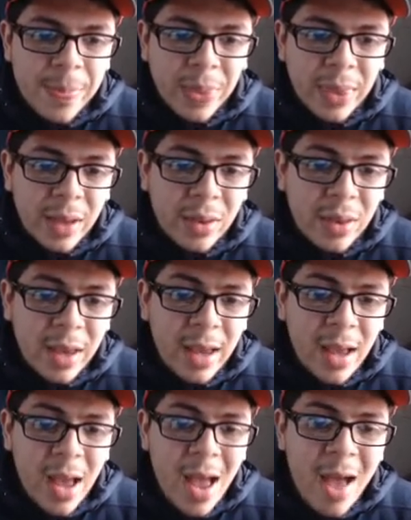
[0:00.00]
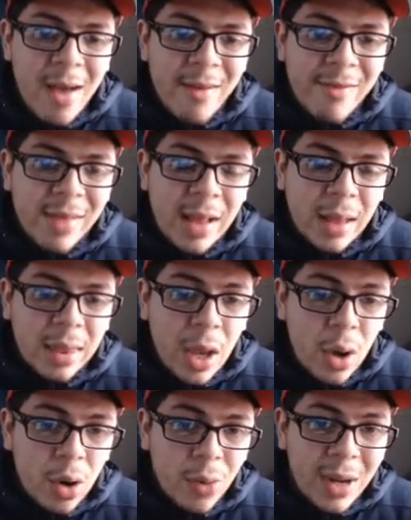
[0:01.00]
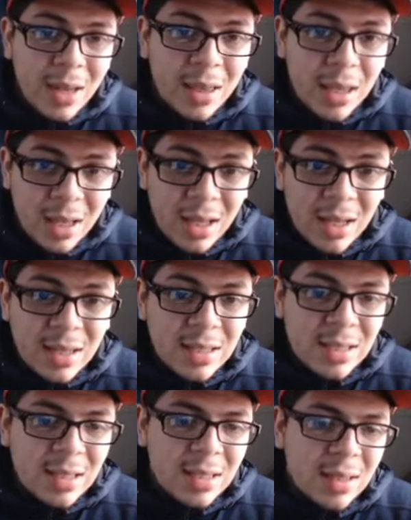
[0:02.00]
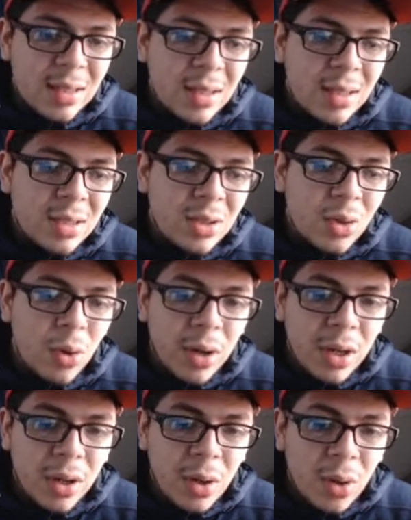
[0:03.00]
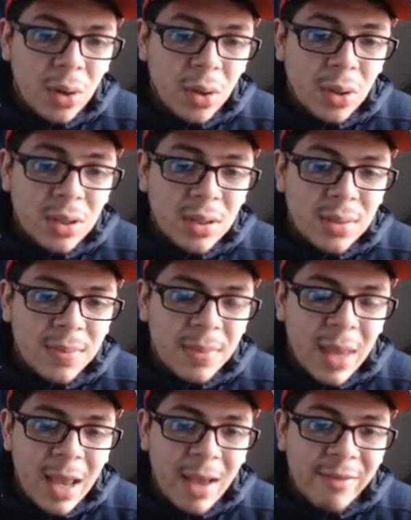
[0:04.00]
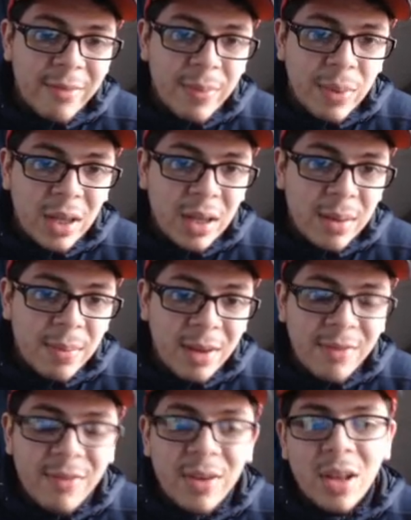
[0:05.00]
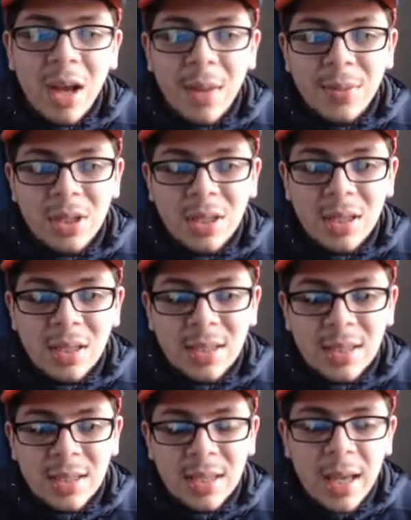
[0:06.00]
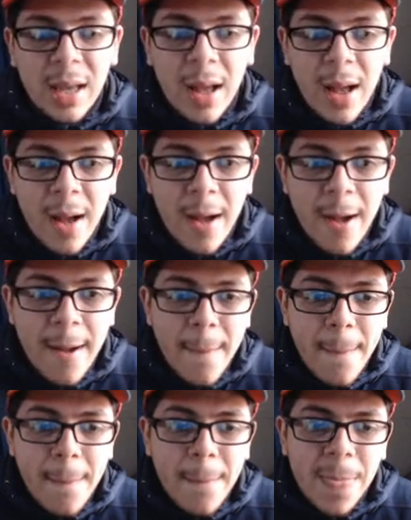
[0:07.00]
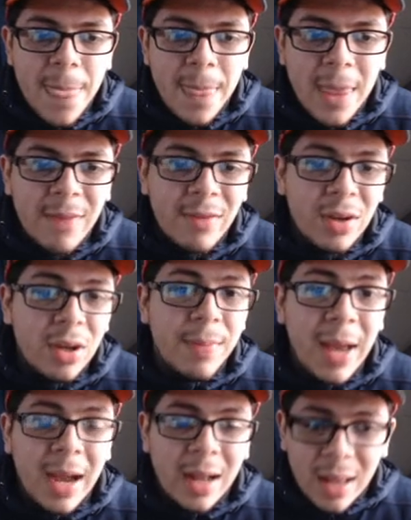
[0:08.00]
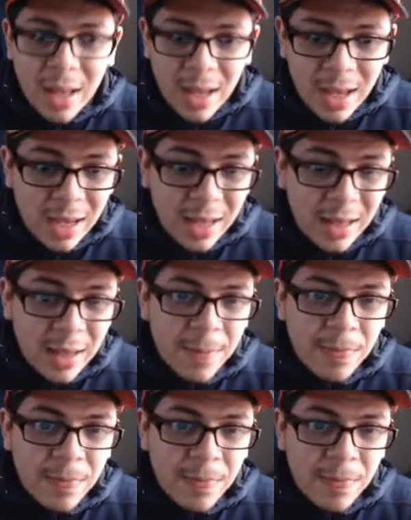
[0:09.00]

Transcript: Now they have Lautaro Martinez scoring goals. They have brilliant midfield options. They have a good back line.